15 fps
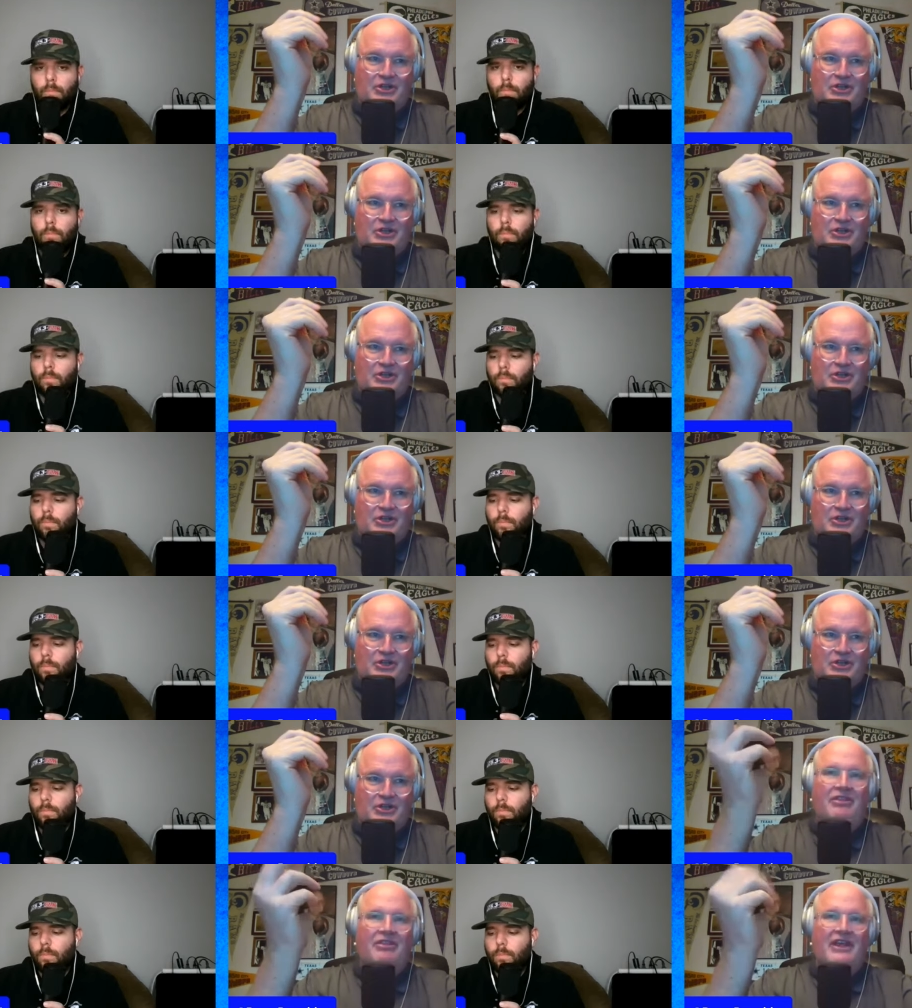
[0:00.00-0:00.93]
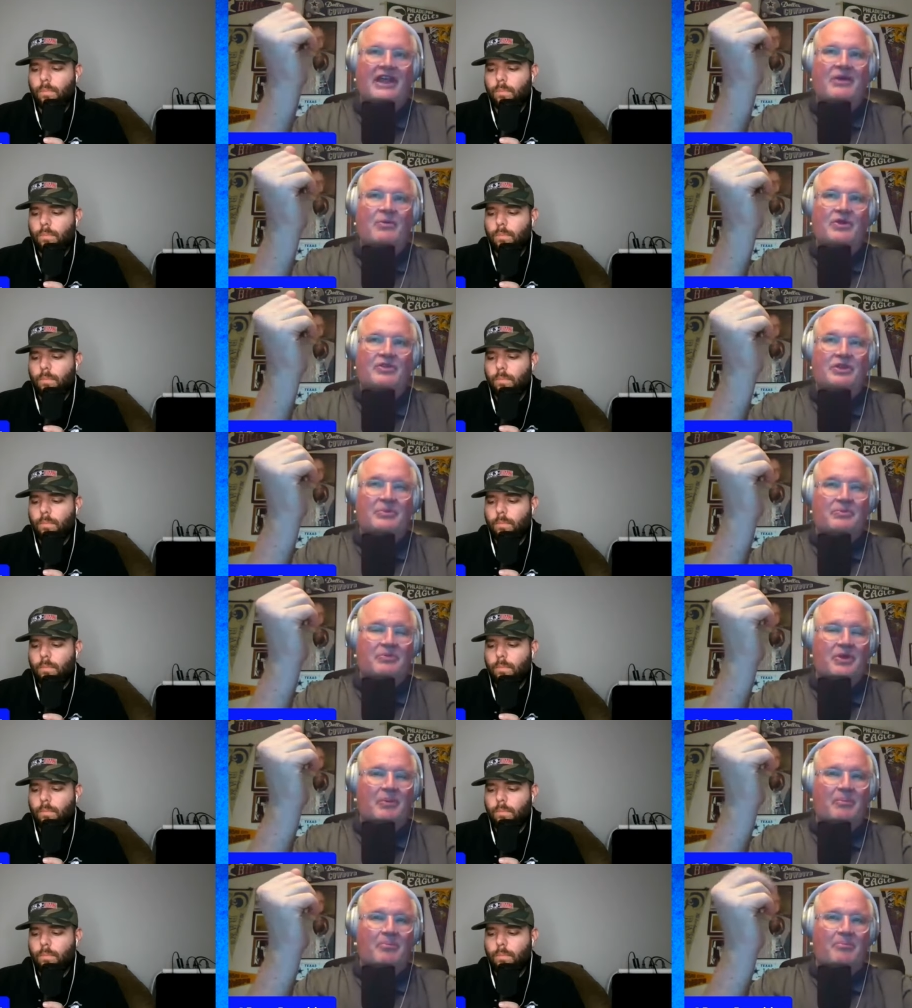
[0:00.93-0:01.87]
Speaker 1: Uh, the thing with the,
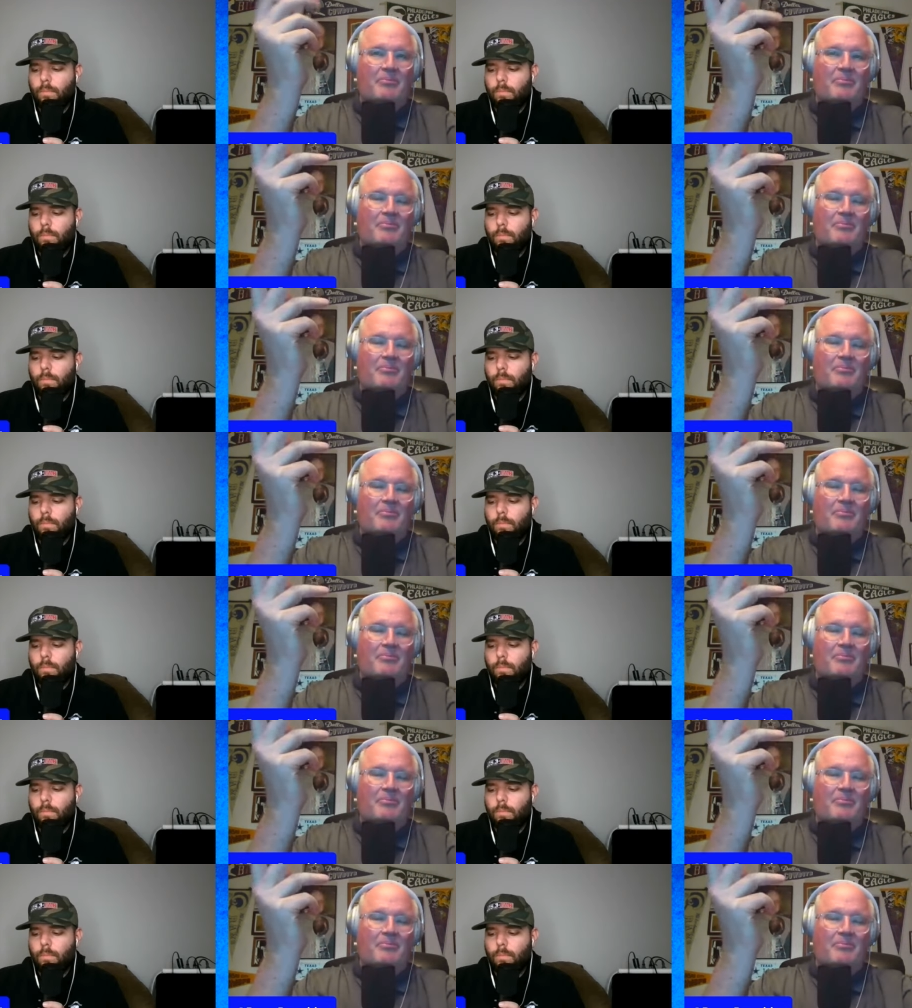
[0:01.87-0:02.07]
the